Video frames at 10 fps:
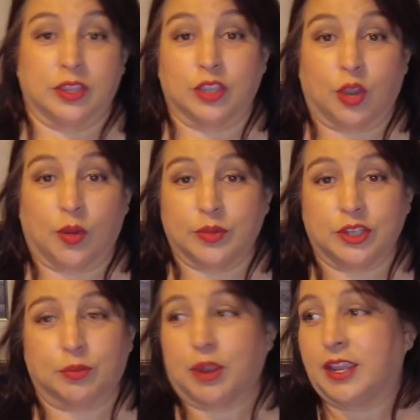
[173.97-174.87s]
So
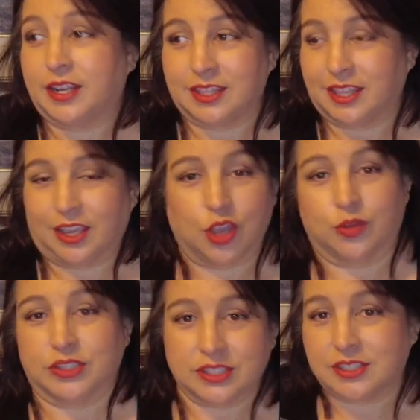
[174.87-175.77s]
you're probably going to think, oh,
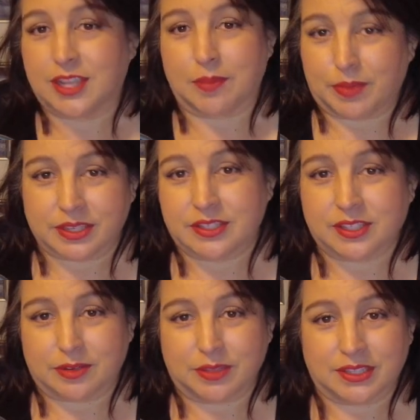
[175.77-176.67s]
it's the Tempest. It's
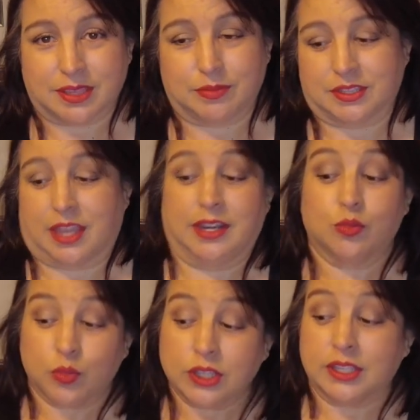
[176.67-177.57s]
going to be the same design. It
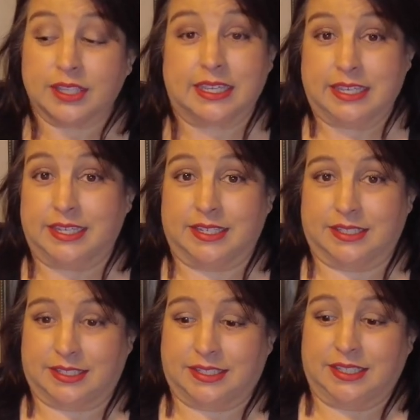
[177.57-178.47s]
really
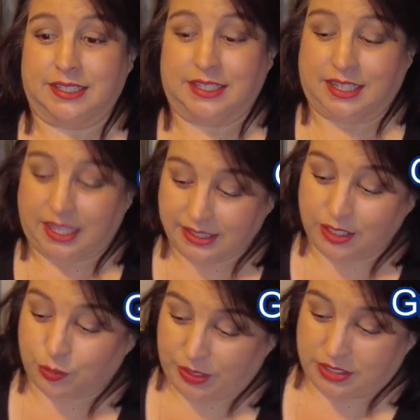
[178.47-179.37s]
is a
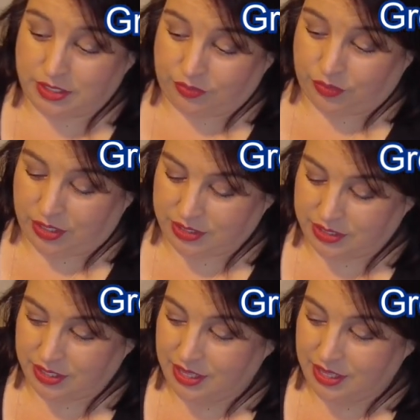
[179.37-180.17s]
little bit different.